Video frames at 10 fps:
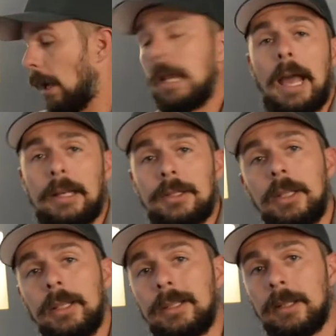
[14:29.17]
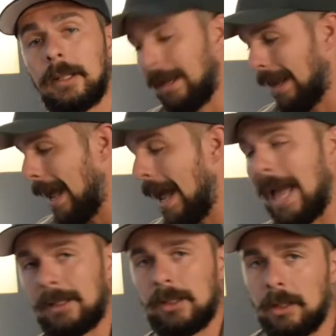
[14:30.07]
an excellent,
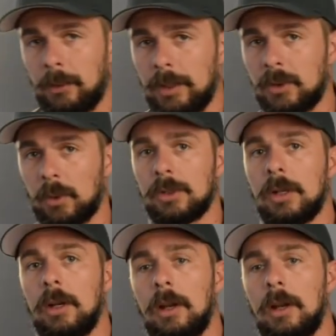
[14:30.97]
excellent resource.